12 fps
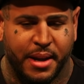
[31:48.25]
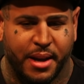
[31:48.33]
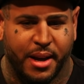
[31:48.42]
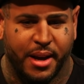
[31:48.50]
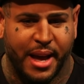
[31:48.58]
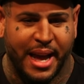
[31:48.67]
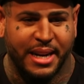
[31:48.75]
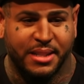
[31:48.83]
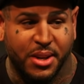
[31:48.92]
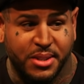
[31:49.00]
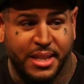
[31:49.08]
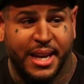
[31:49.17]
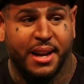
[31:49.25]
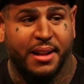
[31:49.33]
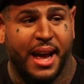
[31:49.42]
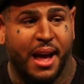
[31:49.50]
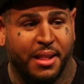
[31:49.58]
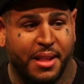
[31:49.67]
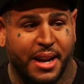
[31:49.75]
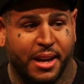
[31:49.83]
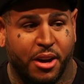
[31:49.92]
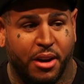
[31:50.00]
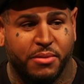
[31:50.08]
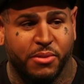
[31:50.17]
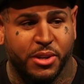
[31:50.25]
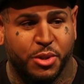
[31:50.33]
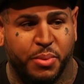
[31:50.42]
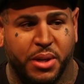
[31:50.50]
And it doesn't get a lot of coverage